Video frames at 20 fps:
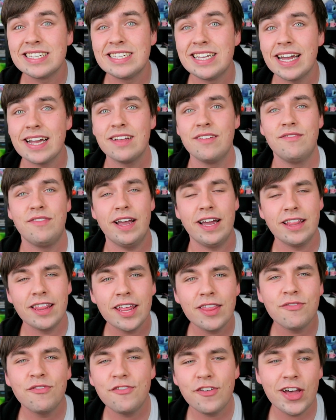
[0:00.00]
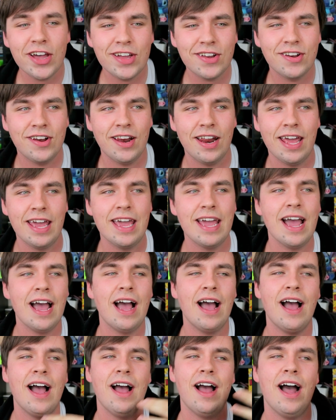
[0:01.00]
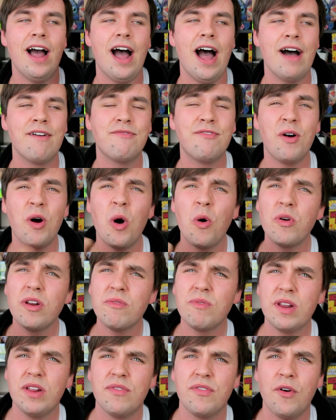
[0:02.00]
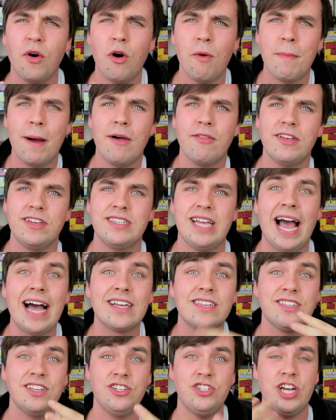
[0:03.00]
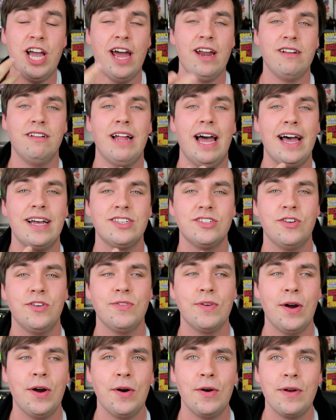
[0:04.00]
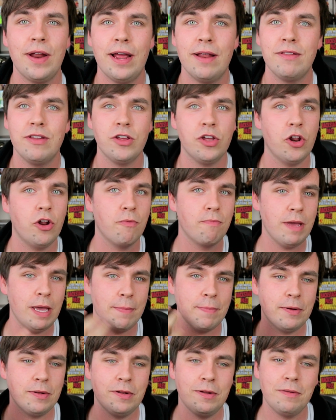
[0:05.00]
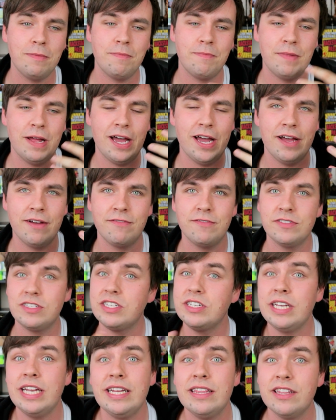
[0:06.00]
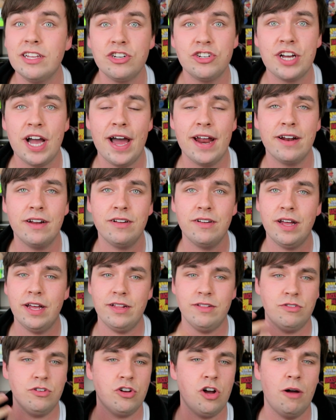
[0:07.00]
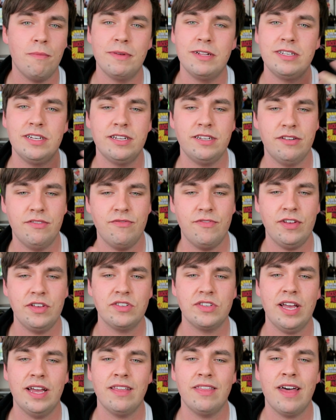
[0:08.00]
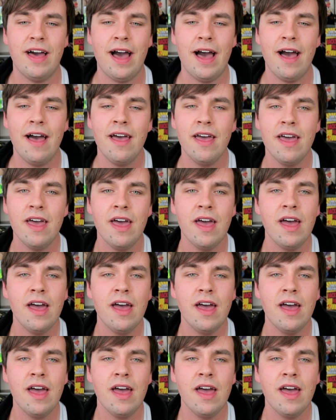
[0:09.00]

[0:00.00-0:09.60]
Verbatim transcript: the second thing. And then thirdly, I've only really thought about this as the channel has grown and, you know, people have seen the channel and commented and things like that.